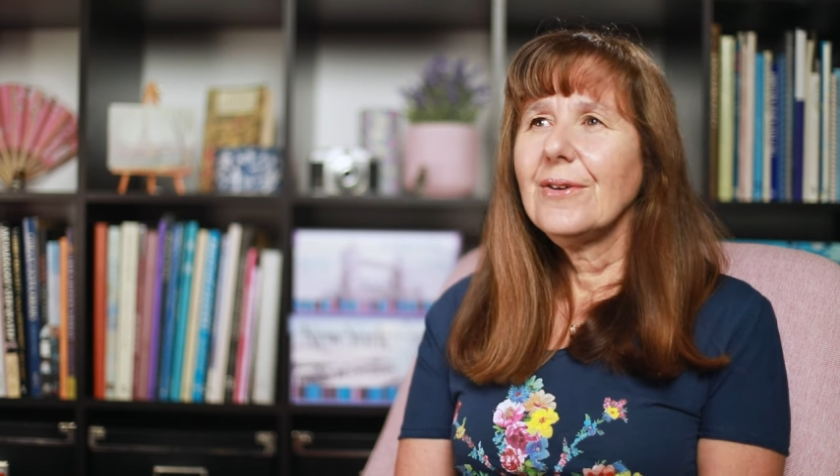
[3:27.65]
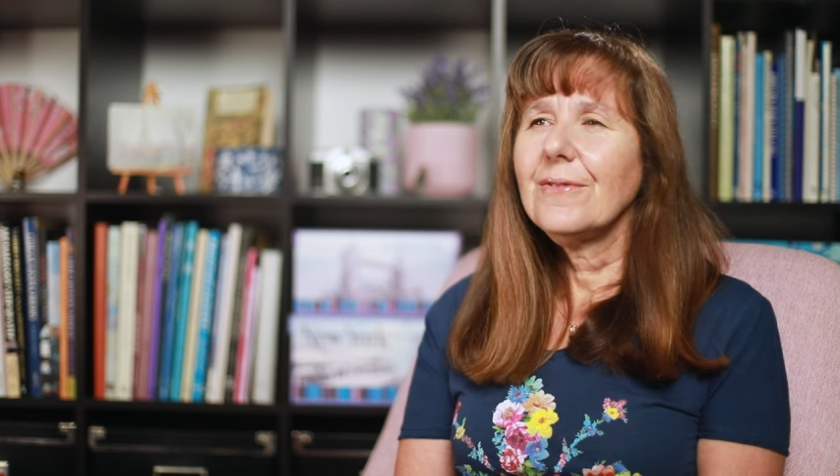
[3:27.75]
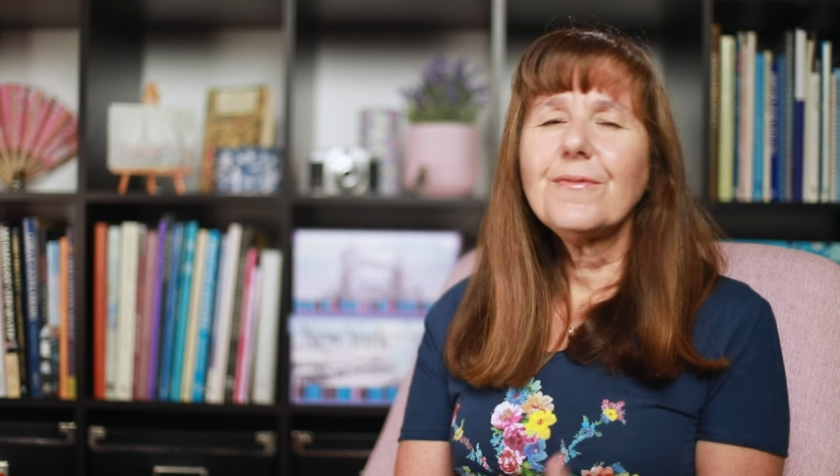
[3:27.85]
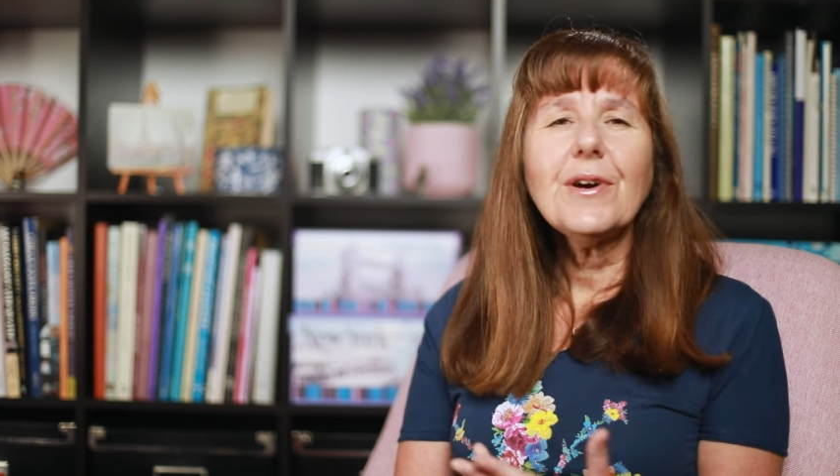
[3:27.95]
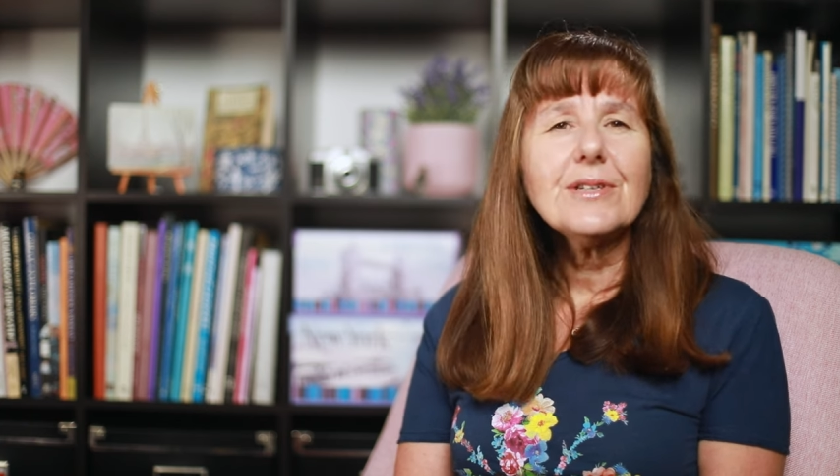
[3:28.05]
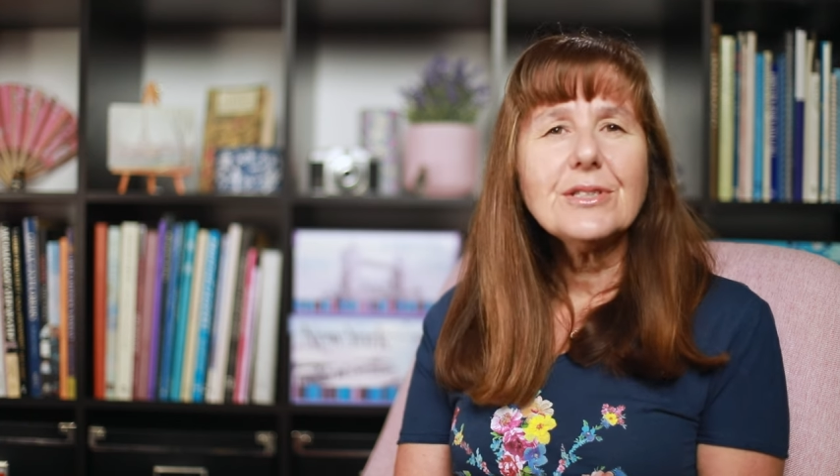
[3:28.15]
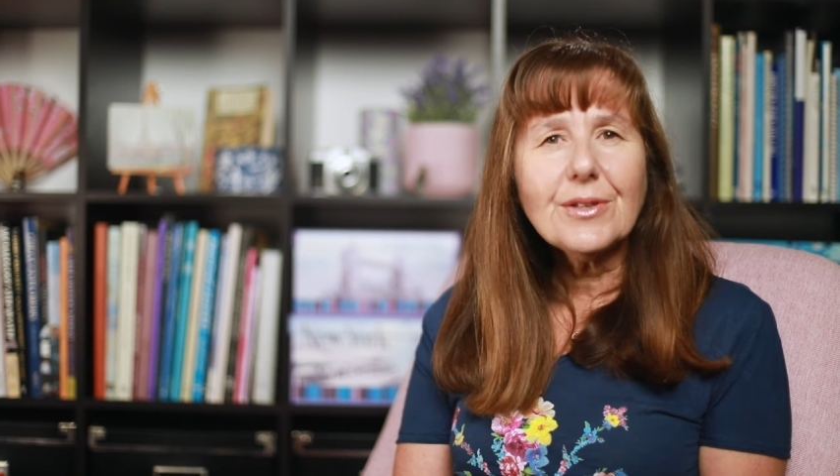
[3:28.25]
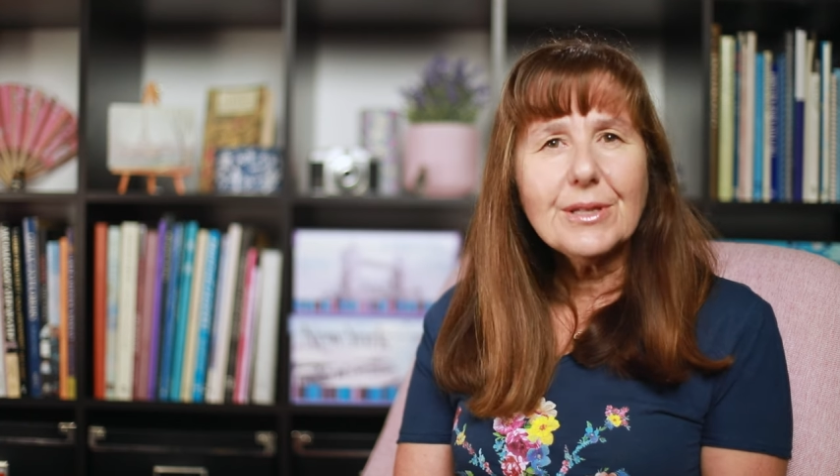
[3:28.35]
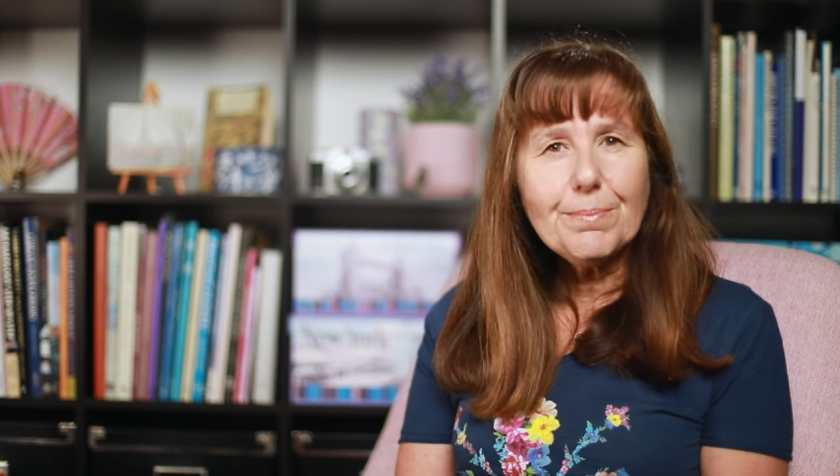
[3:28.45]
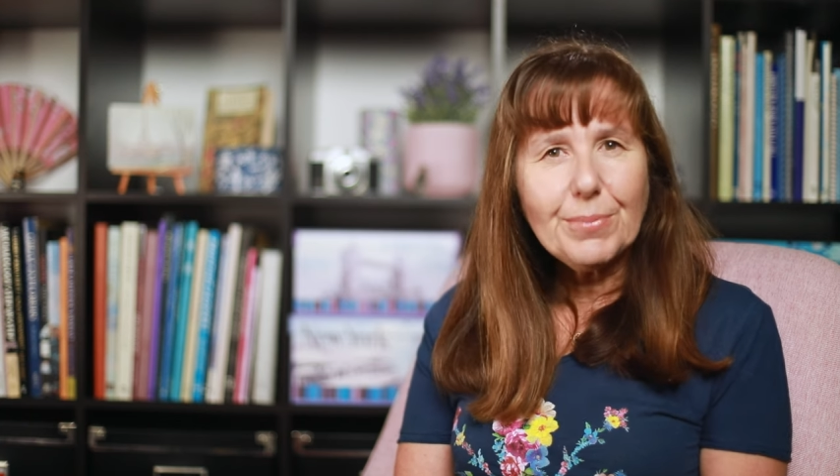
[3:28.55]
focus
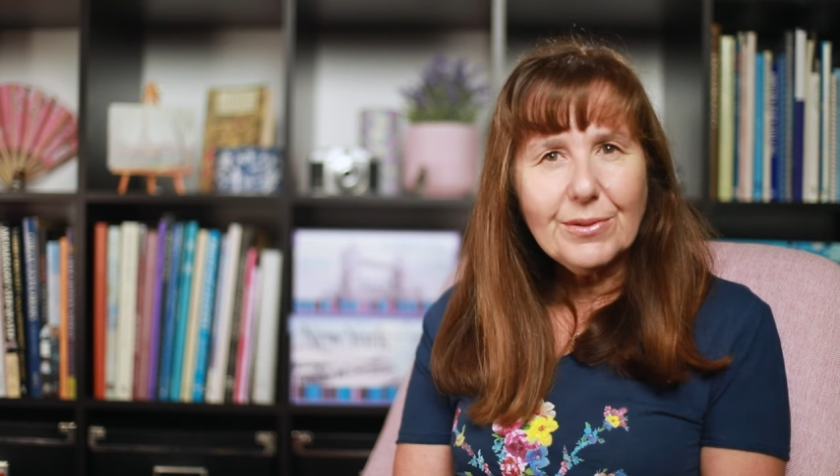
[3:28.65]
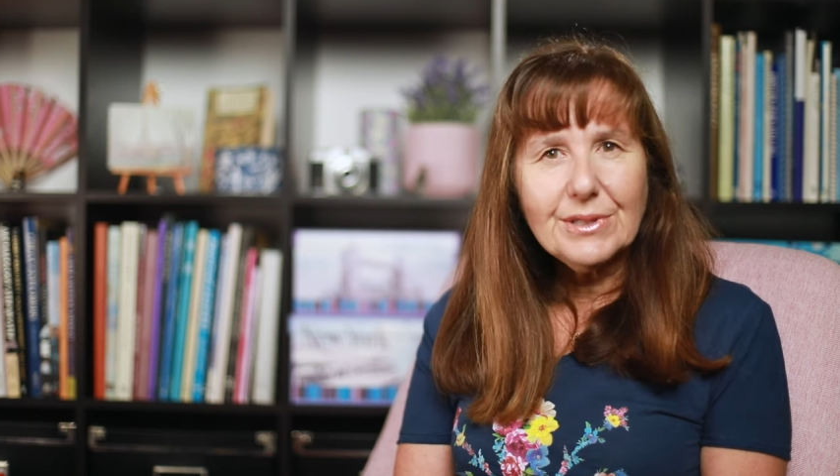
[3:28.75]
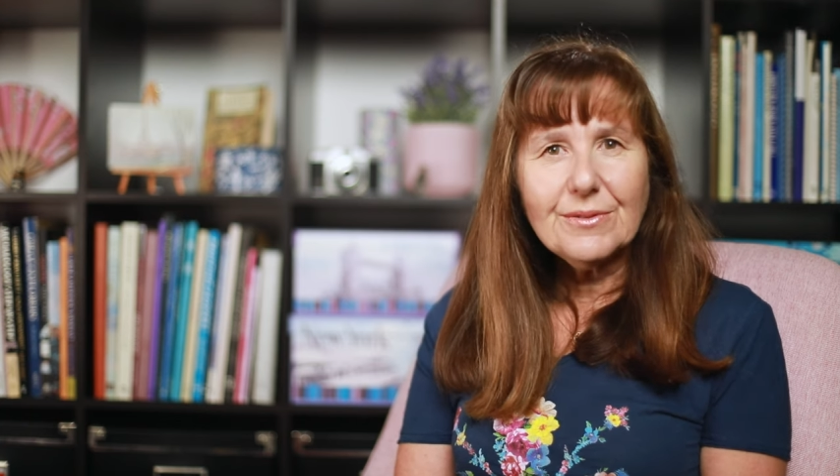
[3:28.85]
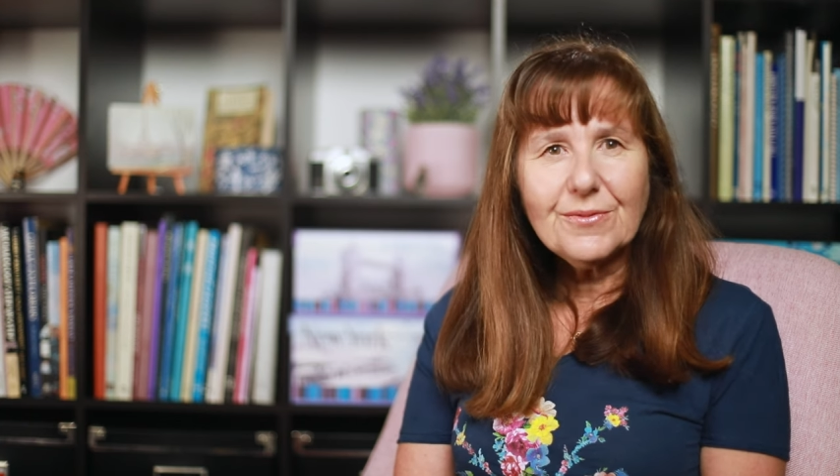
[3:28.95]
on the bonds of